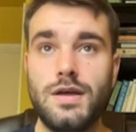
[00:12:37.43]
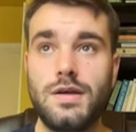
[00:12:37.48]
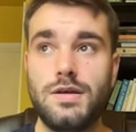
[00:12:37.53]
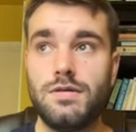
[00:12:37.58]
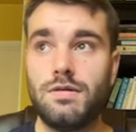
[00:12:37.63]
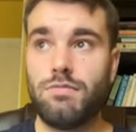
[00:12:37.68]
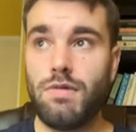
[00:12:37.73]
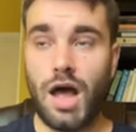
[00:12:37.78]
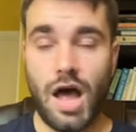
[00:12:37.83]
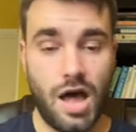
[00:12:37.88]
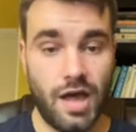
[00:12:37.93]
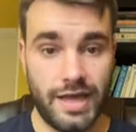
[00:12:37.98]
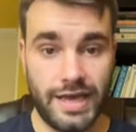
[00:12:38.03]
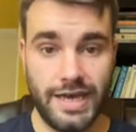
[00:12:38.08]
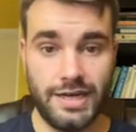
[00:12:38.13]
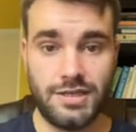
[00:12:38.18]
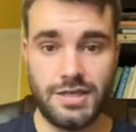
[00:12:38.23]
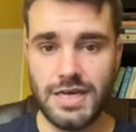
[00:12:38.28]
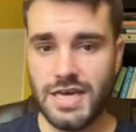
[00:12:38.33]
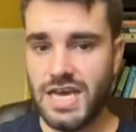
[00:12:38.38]

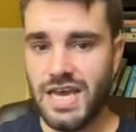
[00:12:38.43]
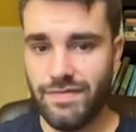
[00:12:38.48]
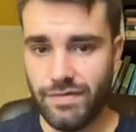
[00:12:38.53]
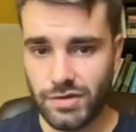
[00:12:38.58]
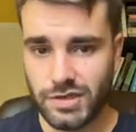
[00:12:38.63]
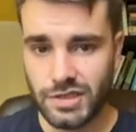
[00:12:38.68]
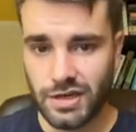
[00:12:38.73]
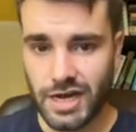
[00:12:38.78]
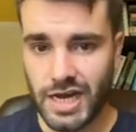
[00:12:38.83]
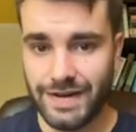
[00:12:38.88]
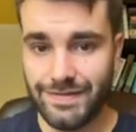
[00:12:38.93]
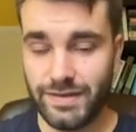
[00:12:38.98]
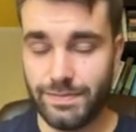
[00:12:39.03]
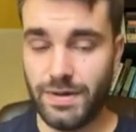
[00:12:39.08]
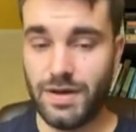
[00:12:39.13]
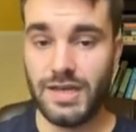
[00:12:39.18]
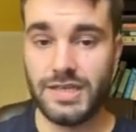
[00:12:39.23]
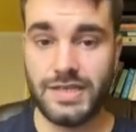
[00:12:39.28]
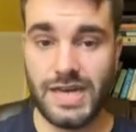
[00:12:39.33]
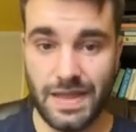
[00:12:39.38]
Hyde, the evil side of his
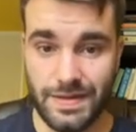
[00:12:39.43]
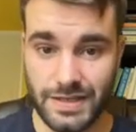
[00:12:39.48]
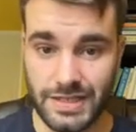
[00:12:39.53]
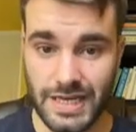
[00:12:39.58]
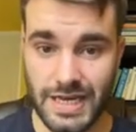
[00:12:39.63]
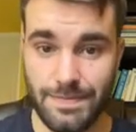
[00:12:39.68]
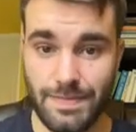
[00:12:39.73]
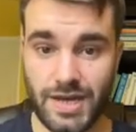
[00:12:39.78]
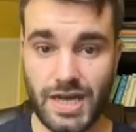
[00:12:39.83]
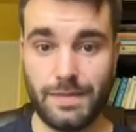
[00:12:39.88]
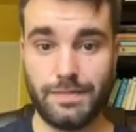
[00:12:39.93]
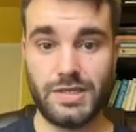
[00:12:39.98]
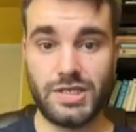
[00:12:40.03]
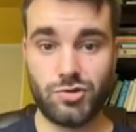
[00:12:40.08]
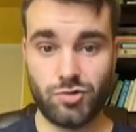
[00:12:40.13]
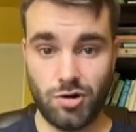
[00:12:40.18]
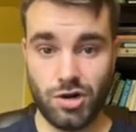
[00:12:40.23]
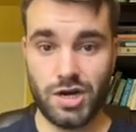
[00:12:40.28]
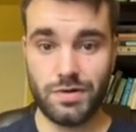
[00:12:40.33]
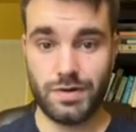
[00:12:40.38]
personality, becomes
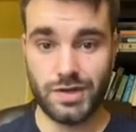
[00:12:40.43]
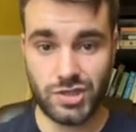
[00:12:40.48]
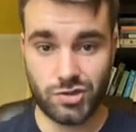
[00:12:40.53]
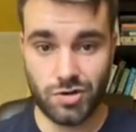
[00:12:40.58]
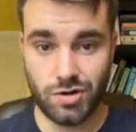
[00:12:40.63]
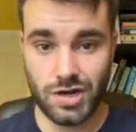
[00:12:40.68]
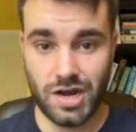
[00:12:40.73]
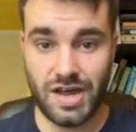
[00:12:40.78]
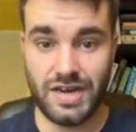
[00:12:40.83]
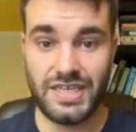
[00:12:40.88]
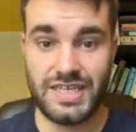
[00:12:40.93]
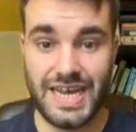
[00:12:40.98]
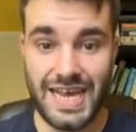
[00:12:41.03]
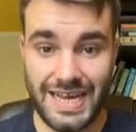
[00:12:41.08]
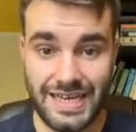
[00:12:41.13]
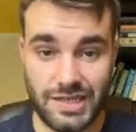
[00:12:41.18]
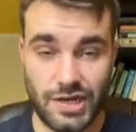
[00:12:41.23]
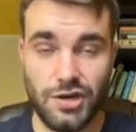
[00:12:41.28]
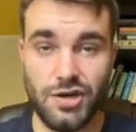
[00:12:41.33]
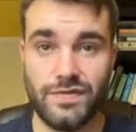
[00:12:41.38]
stronger and stronger and
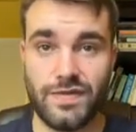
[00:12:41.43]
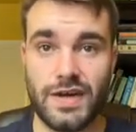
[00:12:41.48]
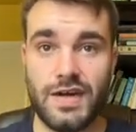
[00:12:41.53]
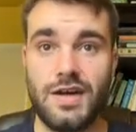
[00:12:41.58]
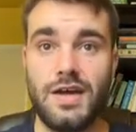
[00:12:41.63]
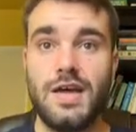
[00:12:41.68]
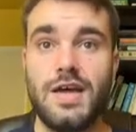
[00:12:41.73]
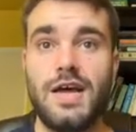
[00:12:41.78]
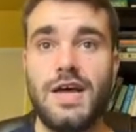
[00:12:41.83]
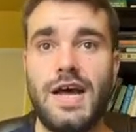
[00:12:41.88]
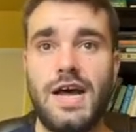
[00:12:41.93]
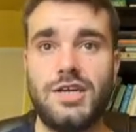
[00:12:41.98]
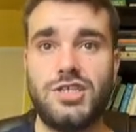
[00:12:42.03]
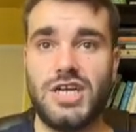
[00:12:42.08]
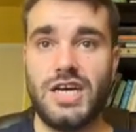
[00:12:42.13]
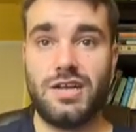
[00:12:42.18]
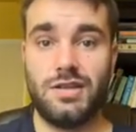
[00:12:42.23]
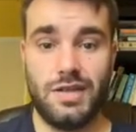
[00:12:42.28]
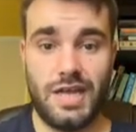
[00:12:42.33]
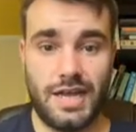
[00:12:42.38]
takes over, and
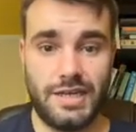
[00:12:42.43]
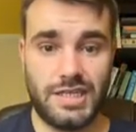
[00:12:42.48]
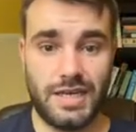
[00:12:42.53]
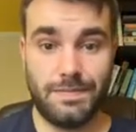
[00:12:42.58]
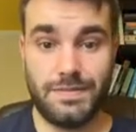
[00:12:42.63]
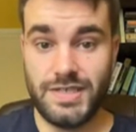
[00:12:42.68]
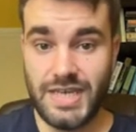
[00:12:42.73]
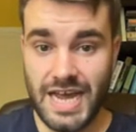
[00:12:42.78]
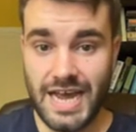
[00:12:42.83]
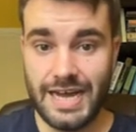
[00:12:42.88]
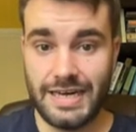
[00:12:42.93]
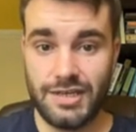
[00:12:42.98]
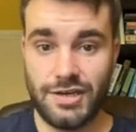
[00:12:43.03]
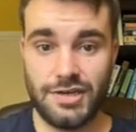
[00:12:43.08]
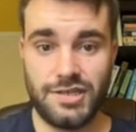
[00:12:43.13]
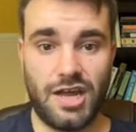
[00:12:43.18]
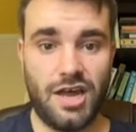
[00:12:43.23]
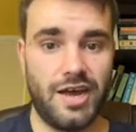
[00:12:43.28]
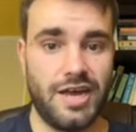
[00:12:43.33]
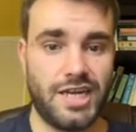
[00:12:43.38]
Jekyll ends up dead,
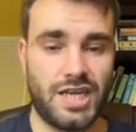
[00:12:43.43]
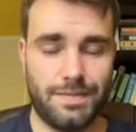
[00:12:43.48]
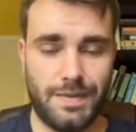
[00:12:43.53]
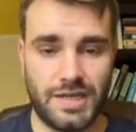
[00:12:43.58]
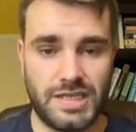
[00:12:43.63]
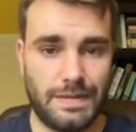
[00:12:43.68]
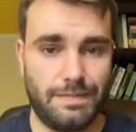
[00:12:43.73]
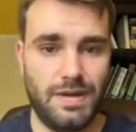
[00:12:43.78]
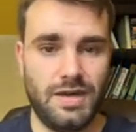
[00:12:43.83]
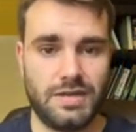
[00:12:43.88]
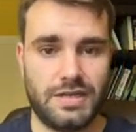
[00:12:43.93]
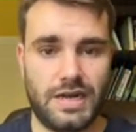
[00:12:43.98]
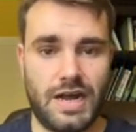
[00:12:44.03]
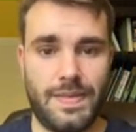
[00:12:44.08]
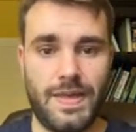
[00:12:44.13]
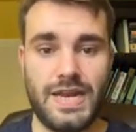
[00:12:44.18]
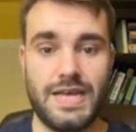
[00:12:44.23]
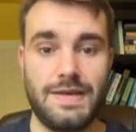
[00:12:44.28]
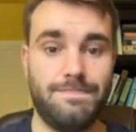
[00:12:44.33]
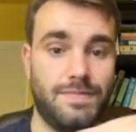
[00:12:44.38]
because Hyde commits a murder, and
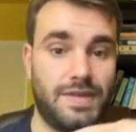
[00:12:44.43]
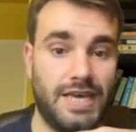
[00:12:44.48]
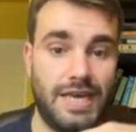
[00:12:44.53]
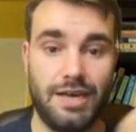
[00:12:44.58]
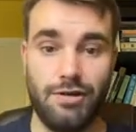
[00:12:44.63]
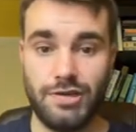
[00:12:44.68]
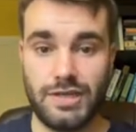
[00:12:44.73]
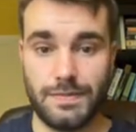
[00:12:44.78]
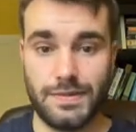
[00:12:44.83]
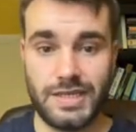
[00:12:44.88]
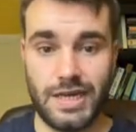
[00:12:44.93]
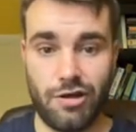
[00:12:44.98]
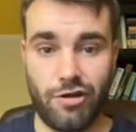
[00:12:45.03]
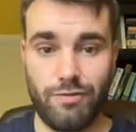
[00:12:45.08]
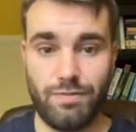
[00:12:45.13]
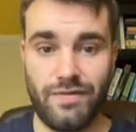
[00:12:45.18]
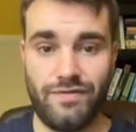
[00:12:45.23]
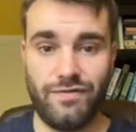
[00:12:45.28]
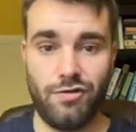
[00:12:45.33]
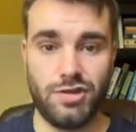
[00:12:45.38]
then he kills himself
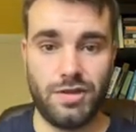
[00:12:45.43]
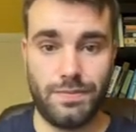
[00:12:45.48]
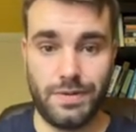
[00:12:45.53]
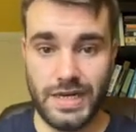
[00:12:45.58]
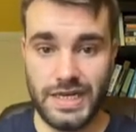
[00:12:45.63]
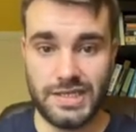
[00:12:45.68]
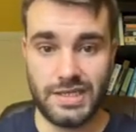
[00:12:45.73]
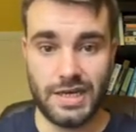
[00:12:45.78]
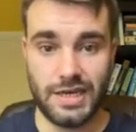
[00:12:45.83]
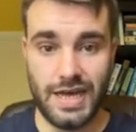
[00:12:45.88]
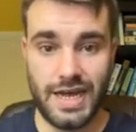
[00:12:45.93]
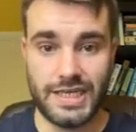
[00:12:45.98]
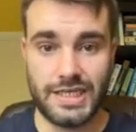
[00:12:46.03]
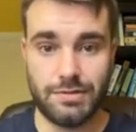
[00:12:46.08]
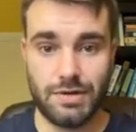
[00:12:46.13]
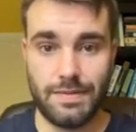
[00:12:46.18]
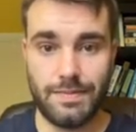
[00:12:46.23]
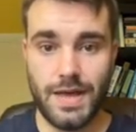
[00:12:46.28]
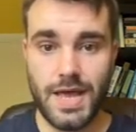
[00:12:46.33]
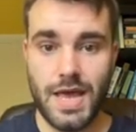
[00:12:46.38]
before the police can get to
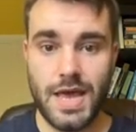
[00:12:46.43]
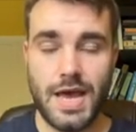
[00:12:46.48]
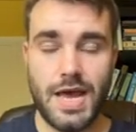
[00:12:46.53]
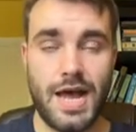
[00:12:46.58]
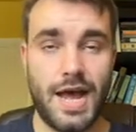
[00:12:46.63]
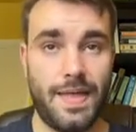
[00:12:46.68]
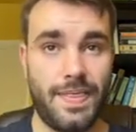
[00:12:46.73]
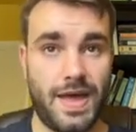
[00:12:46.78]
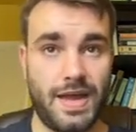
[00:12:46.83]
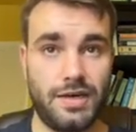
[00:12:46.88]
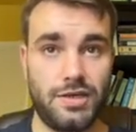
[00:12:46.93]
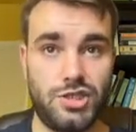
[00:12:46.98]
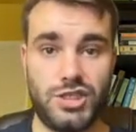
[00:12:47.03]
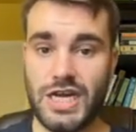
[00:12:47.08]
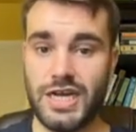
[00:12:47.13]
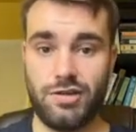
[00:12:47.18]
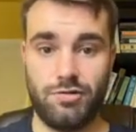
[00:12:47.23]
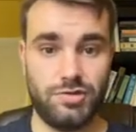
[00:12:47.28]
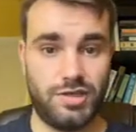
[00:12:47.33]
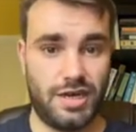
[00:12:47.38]
him, and then
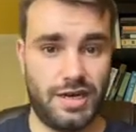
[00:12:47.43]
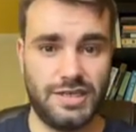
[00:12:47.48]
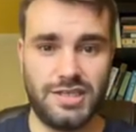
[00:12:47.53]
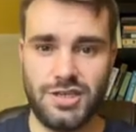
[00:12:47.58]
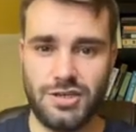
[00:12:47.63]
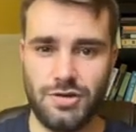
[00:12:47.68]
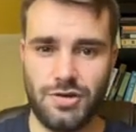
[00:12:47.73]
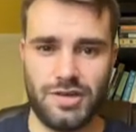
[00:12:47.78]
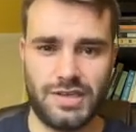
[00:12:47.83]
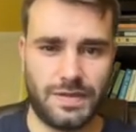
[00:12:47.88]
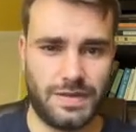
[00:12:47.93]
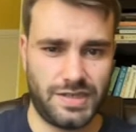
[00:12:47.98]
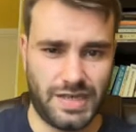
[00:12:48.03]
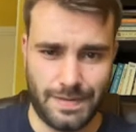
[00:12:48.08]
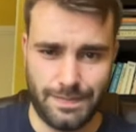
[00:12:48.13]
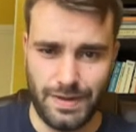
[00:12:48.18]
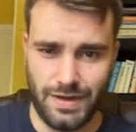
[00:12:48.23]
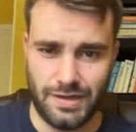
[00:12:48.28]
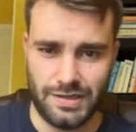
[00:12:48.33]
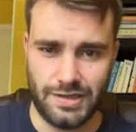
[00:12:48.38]
Jekyll dies too, because they're the same
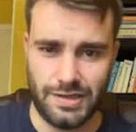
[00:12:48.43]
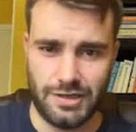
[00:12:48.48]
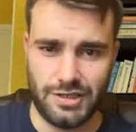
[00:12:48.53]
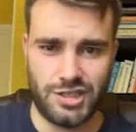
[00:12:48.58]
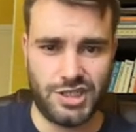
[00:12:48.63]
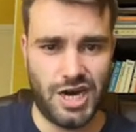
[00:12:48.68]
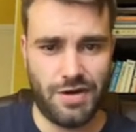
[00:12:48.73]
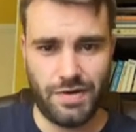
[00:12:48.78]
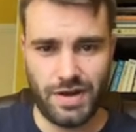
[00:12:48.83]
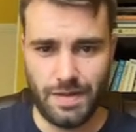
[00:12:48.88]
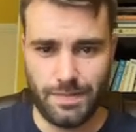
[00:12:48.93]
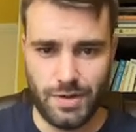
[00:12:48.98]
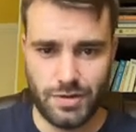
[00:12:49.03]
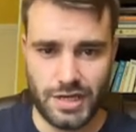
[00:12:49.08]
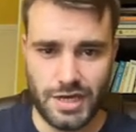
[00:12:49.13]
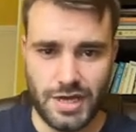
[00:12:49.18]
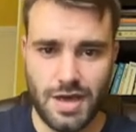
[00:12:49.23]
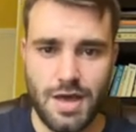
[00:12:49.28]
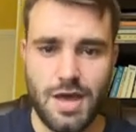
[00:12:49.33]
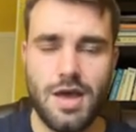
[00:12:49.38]
person, sharing a body.